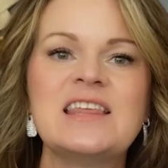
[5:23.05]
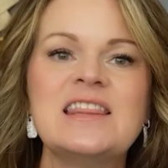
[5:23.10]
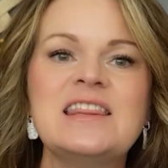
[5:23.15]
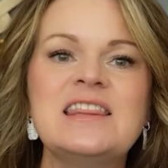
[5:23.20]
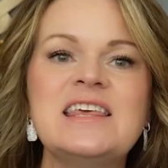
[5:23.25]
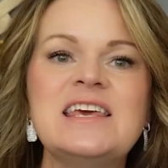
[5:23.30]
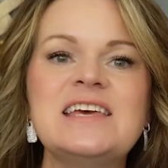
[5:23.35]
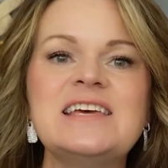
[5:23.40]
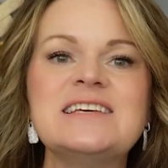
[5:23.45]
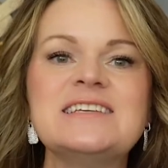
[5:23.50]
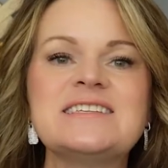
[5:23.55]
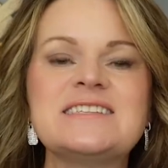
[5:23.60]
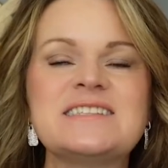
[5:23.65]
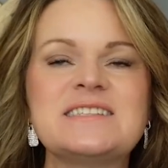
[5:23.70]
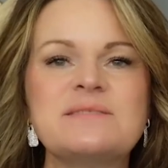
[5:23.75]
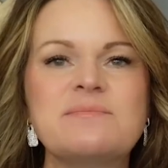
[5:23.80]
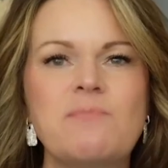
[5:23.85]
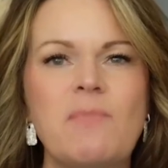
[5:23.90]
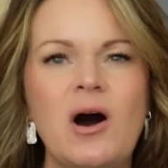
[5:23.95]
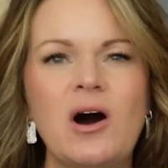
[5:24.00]
These
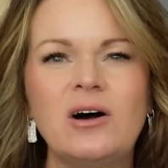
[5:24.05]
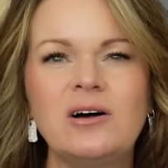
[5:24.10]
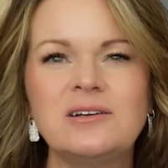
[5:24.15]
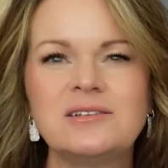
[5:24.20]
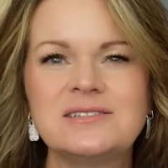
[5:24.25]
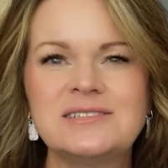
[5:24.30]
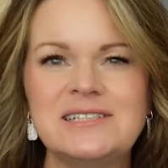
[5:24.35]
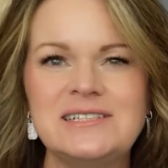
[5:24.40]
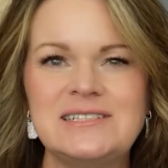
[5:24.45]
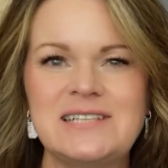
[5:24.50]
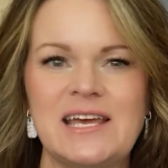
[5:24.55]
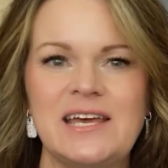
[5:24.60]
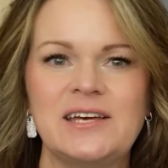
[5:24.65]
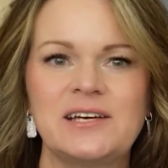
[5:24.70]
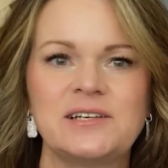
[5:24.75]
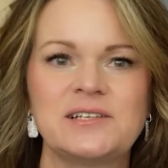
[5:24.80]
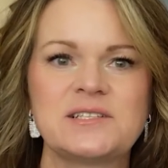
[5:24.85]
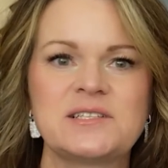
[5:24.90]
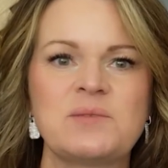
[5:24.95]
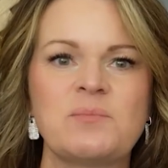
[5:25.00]
small
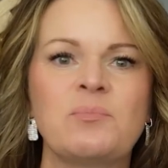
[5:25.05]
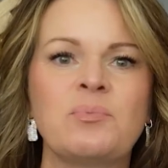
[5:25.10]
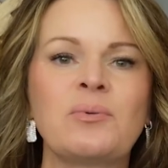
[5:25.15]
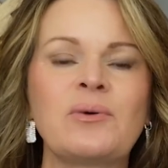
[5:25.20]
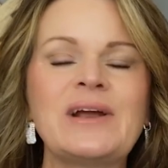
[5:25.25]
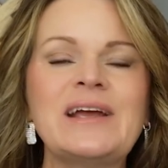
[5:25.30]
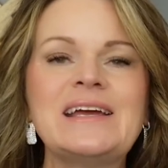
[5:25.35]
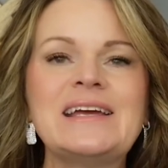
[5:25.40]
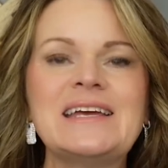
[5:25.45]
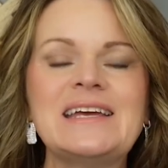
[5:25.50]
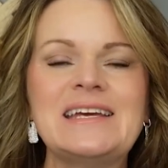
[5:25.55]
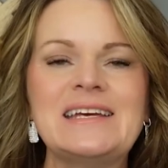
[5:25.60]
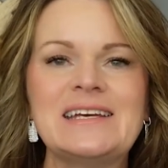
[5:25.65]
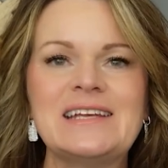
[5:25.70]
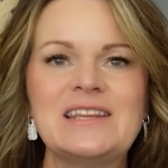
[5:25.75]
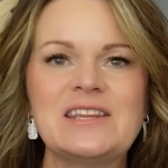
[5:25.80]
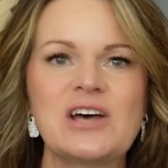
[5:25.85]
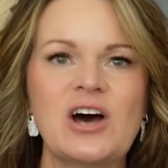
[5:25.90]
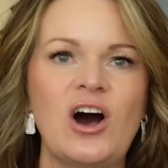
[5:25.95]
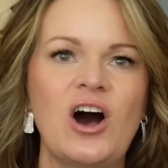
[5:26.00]
details bring
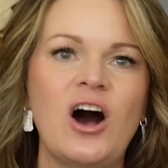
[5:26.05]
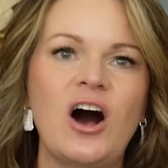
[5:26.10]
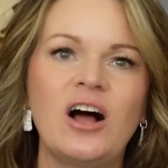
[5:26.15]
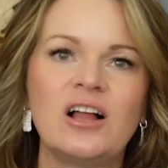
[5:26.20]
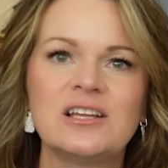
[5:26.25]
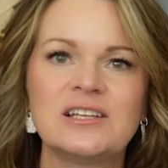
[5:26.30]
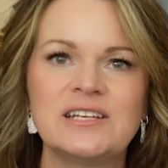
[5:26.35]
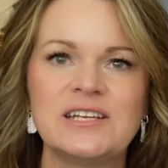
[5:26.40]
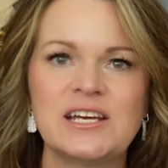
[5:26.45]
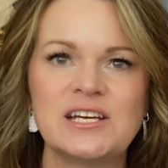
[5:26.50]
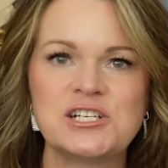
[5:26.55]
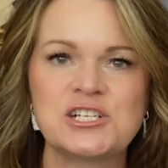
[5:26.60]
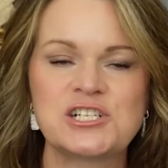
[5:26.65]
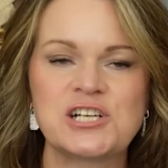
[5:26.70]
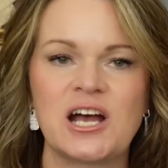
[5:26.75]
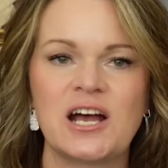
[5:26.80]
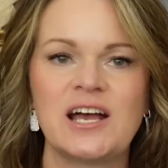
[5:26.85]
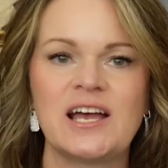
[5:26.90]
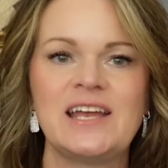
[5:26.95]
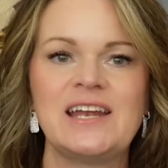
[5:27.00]
in the holiday
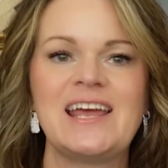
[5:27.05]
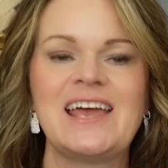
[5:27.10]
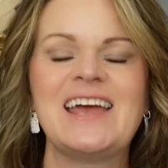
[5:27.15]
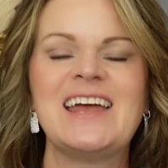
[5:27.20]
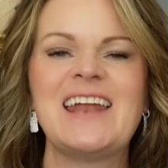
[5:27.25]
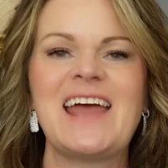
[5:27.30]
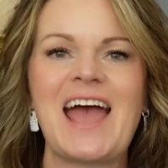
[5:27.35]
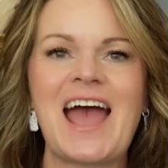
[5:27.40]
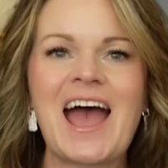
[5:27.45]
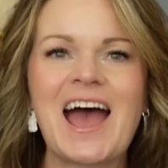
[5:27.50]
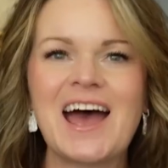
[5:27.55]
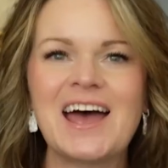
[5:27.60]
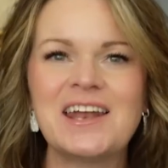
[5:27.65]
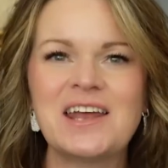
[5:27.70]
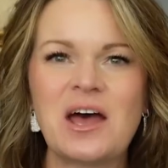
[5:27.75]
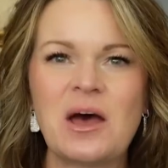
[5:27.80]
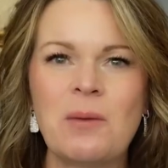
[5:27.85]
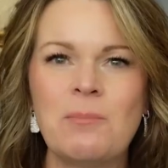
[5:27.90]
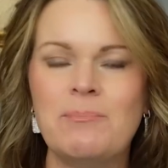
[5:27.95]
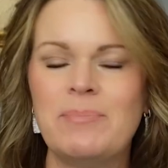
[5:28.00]
shine and
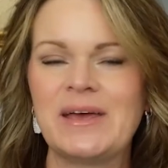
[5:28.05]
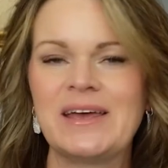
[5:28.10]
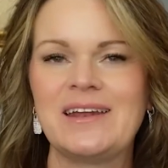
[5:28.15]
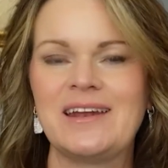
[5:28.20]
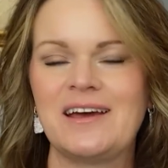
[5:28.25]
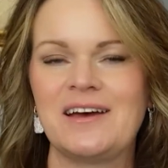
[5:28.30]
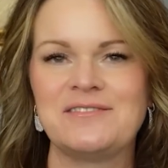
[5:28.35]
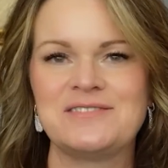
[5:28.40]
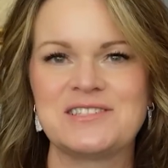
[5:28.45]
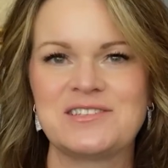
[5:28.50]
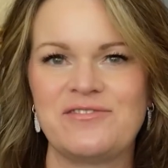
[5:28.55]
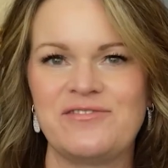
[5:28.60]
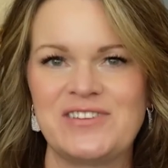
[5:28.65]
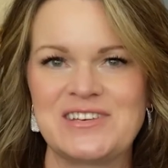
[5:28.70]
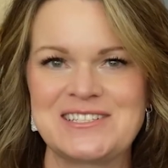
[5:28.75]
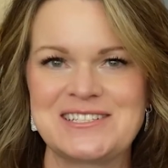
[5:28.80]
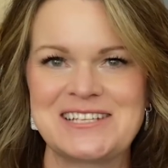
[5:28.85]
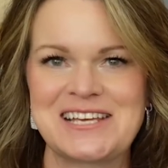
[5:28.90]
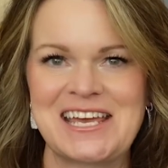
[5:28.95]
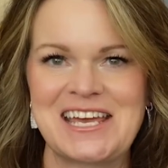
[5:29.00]
add a bit of
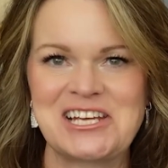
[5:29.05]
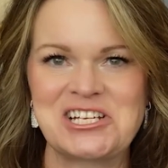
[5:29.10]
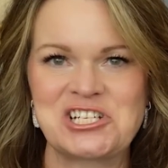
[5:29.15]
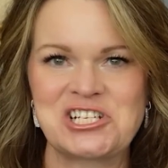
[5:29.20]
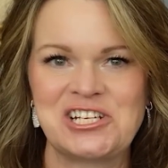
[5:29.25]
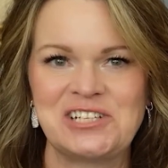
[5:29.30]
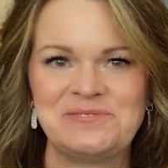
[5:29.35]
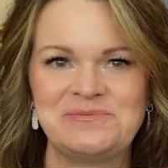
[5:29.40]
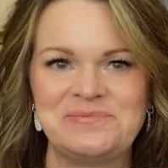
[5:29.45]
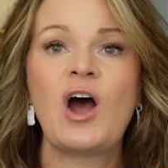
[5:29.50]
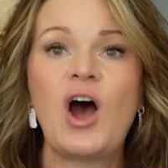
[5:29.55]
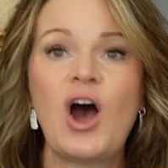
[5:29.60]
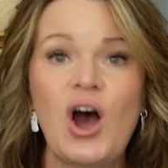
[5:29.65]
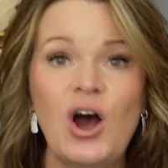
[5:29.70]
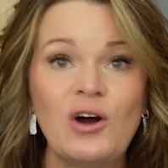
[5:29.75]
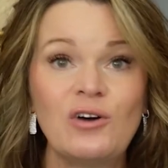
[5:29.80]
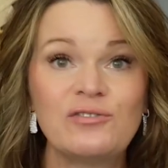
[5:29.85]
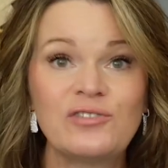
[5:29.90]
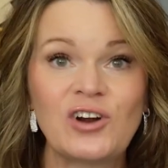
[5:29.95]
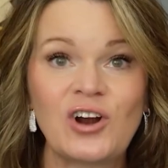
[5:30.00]
sophistication.
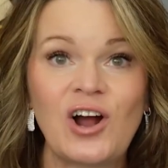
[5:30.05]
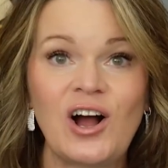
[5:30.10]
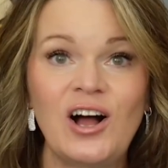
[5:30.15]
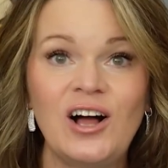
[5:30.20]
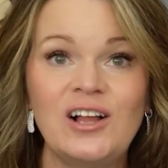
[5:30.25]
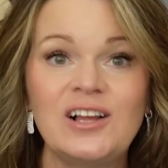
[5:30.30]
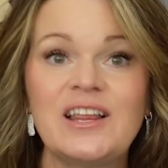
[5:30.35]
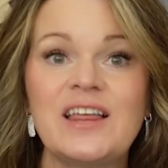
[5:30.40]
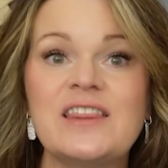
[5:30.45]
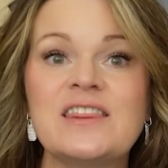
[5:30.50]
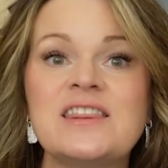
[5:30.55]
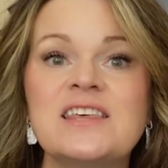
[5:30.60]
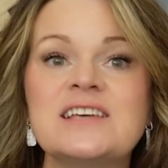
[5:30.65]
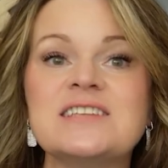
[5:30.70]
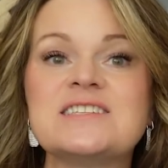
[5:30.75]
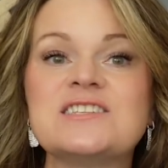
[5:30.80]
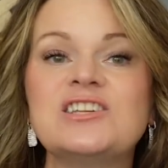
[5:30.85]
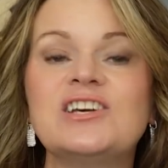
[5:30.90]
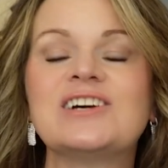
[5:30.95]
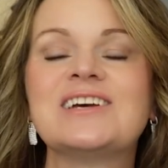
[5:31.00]
Overall,
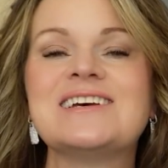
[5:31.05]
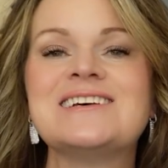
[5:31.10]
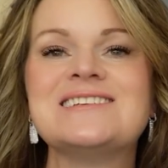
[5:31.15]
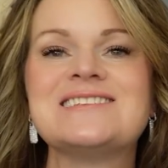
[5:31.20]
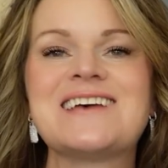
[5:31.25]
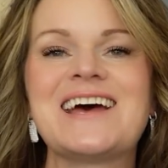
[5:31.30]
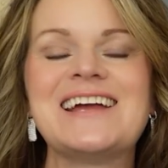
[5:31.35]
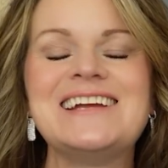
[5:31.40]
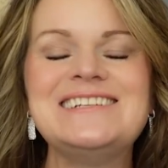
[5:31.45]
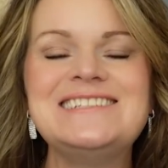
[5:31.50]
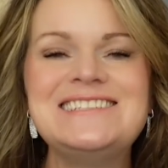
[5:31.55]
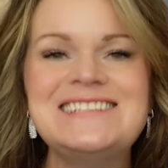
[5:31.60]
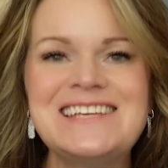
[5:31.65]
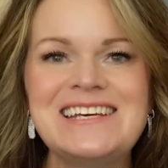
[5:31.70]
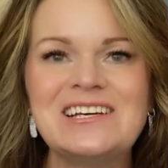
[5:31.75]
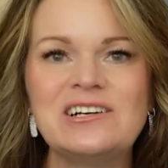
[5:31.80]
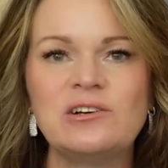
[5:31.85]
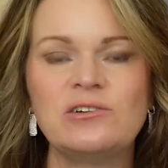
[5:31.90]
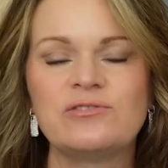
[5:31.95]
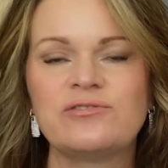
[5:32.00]
this look is
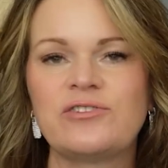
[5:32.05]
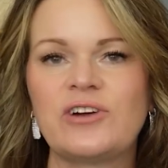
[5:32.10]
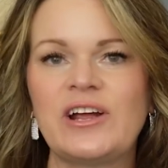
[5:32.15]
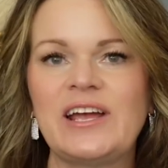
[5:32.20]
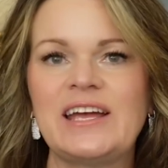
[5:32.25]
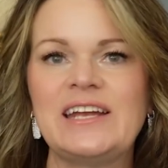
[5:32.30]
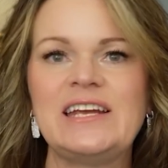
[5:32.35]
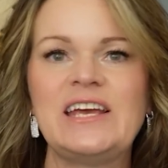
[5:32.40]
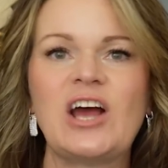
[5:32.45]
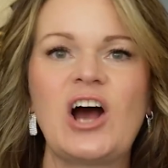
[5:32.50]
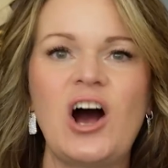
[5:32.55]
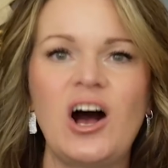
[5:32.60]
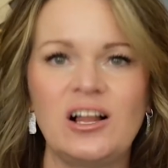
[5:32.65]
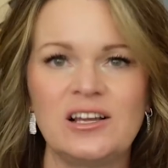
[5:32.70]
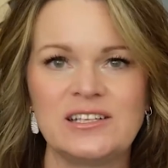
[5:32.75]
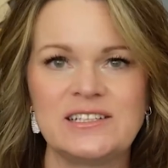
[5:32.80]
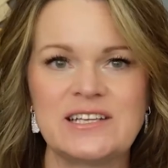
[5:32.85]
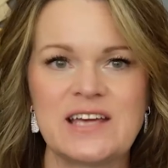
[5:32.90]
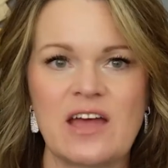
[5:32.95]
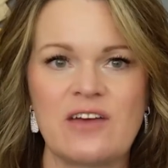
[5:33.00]
ideal for any
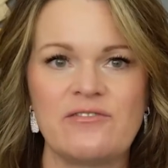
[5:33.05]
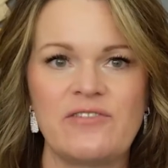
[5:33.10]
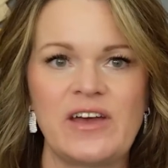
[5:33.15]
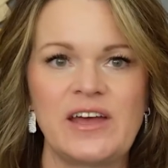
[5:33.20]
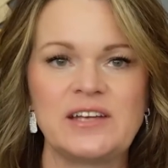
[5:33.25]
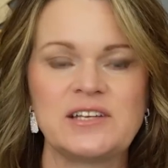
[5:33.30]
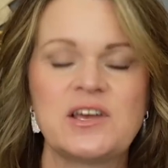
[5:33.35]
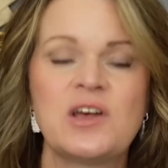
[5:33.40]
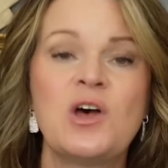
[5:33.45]
holiday event,